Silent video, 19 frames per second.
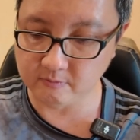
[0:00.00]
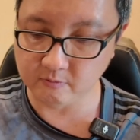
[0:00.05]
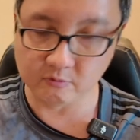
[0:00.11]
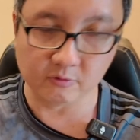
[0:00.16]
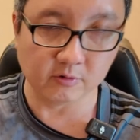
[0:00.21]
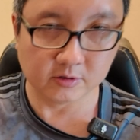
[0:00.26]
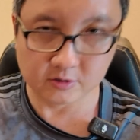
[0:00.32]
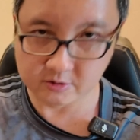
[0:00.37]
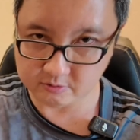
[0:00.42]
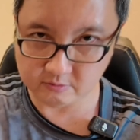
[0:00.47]

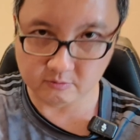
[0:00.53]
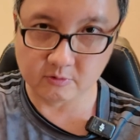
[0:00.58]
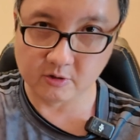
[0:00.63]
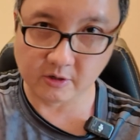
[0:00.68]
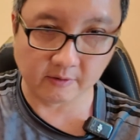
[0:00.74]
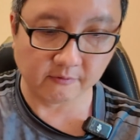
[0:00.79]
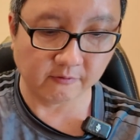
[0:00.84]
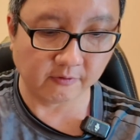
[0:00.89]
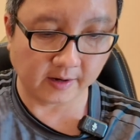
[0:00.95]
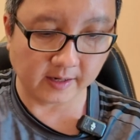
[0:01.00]
which you
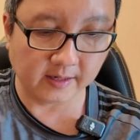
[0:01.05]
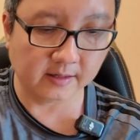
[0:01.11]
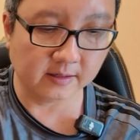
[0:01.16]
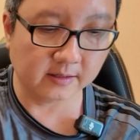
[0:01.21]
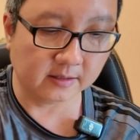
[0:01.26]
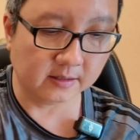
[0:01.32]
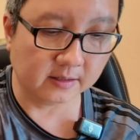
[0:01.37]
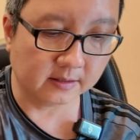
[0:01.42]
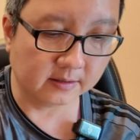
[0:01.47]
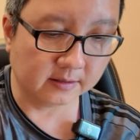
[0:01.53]
can find
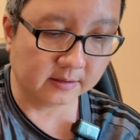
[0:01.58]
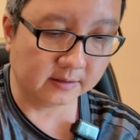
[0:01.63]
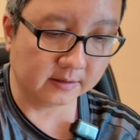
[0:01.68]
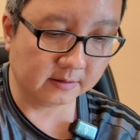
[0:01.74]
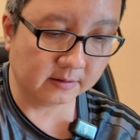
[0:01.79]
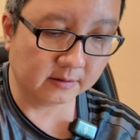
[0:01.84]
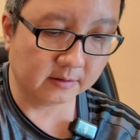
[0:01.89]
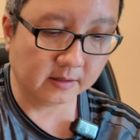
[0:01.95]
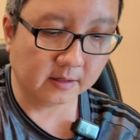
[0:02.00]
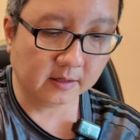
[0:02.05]
the
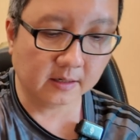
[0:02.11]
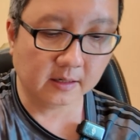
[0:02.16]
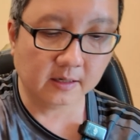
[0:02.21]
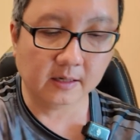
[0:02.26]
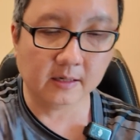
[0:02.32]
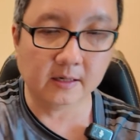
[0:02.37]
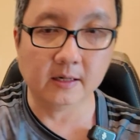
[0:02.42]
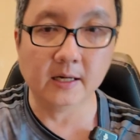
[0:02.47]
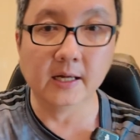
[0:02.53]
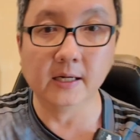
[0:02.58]

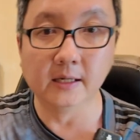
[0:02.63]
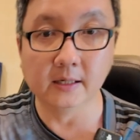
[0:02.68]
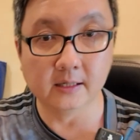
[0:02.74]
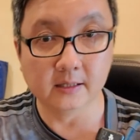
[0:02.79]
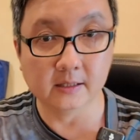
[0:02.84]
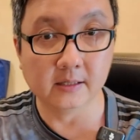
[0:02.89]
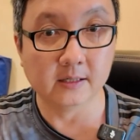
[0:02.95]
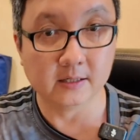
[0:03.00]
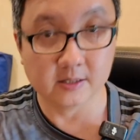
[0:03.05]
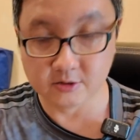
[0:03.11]
link
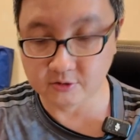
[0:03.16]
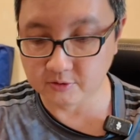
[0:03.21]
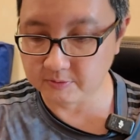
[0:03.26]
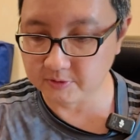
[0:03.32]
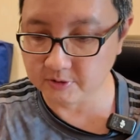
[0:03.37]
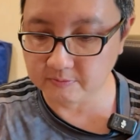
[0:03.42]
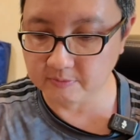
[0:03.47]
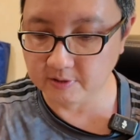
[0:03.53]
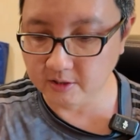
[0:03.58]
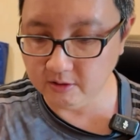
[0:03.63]
in the
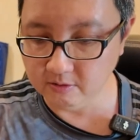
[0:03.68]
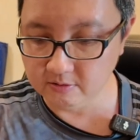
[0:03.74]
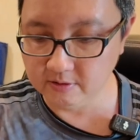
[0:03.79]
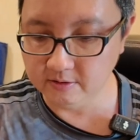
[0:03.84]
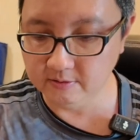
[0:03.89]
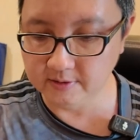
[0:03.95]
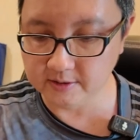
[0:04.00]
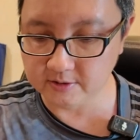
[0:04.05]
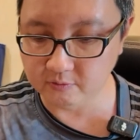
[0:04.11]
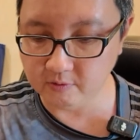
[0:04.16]
description
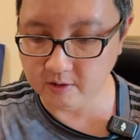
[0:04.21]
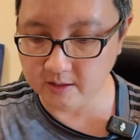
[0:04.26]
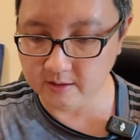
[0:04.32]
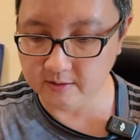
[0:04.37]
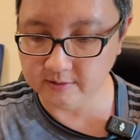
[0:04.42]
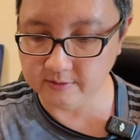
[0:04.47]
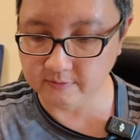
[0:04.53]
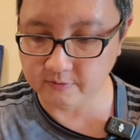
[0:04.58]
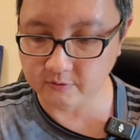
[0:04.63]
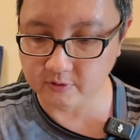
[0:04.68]
below as
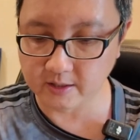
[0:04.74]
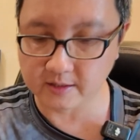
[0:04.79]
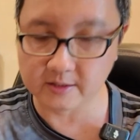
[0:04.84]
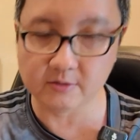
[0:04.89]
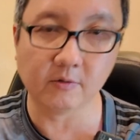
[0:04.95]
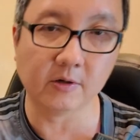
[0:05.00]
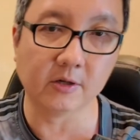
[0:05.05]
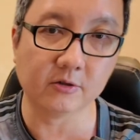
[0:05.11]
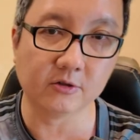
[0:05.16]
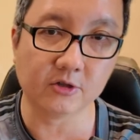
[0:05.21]
well if you
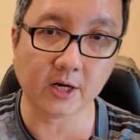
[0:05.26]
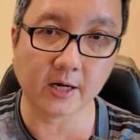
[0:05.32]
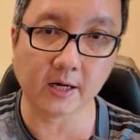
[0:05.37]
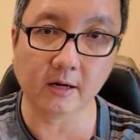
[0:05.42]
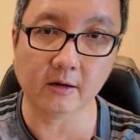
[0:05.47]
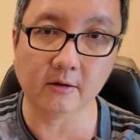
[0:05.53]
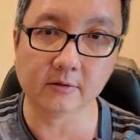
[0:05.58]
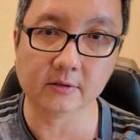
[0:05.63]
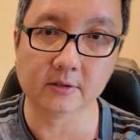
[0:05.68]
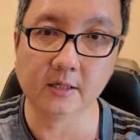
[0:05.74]
guys want to check
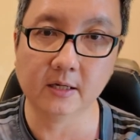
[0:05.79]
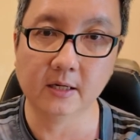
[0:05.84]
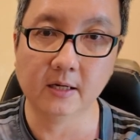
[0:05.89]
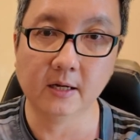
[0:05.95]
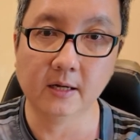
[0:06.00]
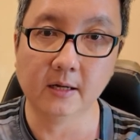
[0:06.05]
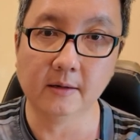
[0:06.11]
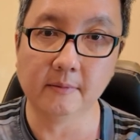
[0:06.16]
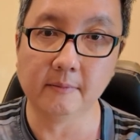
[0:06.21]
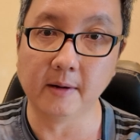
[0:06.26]
out
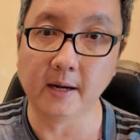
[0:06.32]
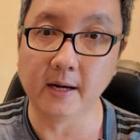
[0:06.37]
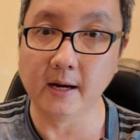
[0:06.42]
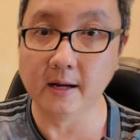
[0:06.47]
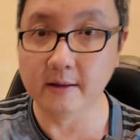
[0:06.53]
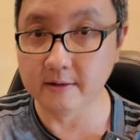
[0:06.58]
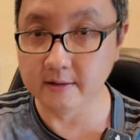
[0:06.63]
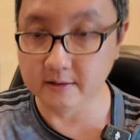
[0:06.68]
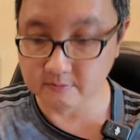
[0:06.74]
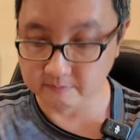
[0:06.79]
my
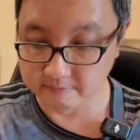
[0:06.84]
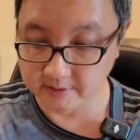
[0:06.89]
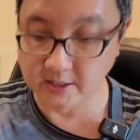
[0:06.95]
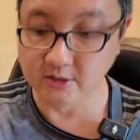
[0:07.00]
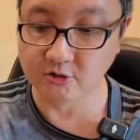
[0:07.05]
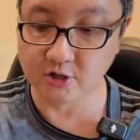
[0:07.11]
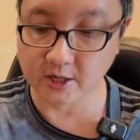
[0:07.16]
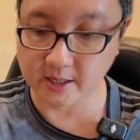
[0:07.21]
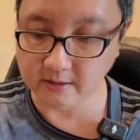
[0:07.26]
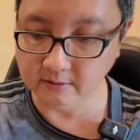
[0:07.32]
other
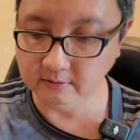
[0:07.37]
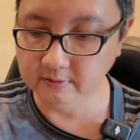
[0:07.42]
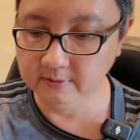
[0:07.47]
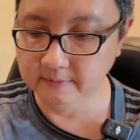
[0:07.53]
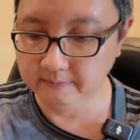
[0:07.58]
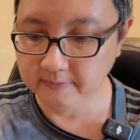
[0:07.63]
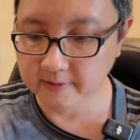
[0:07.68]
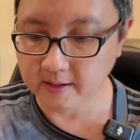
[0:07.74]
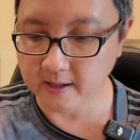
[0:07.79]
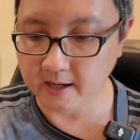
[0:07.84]
main channel.
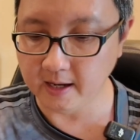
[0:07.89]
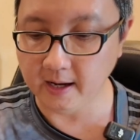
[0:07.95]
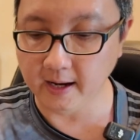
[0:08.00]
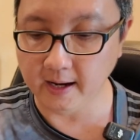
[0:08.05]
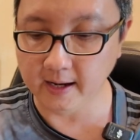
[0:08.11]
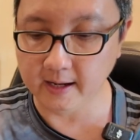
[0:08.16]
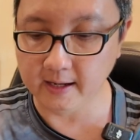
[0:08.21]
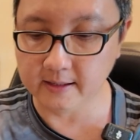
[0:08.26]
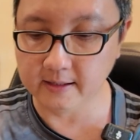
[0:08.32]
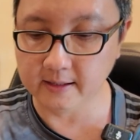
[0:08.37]

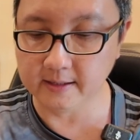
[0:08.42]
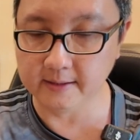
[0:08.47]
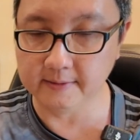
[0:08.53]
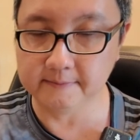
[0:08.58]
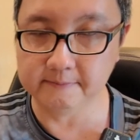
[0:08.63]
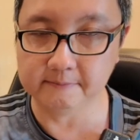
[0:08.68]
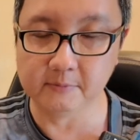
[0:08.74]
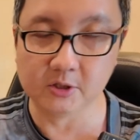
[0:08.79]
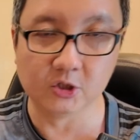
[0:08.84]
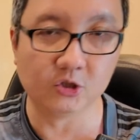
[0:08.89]
And
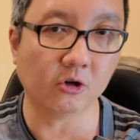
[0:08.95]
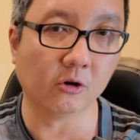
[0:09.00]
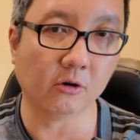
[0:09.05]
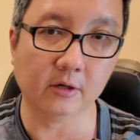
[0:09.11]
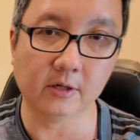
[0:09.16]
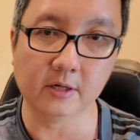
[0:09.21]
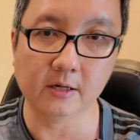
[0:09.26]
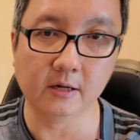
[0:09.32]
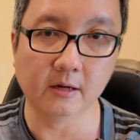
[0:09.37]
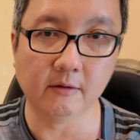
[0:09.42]

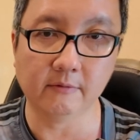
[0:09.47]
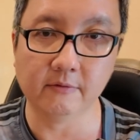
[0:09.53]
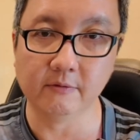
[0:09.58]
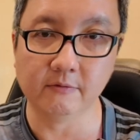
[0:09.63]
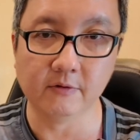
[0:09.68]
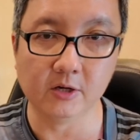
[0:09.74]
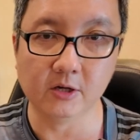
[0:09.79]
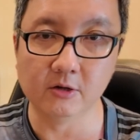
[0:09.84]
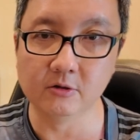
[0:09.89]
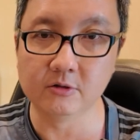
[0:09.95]
majority of the
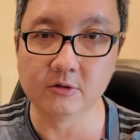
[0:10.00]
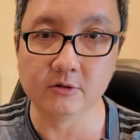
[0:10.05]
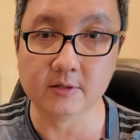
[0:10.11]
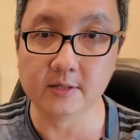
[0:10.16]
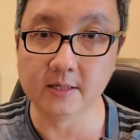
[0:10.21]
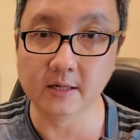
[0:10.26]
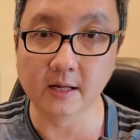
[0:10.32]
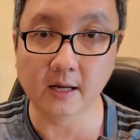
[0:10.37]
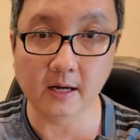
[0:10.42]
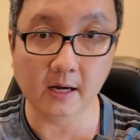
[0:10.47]
videos you
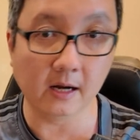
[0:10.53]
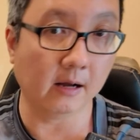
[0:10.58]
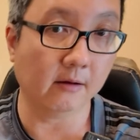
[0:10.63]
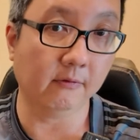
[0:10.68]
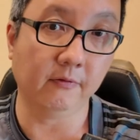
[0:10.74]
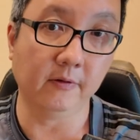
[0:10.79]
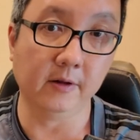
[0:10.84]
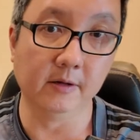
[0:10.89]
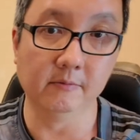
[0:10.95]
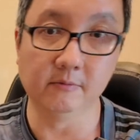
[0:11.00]
see there are
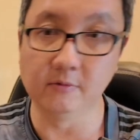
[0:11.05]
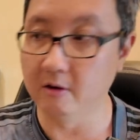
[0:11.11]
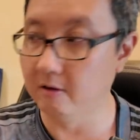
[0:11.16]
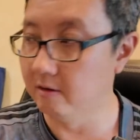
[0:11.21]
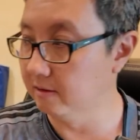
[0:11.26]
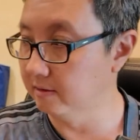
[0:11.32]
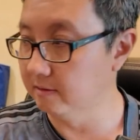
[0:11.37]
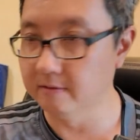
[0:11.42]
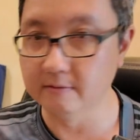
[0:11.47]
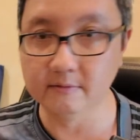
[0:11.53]
filmed
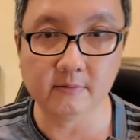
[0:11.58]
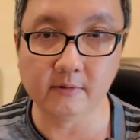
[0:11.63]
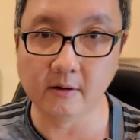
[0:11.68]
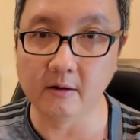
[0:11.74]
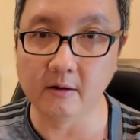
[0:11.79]
on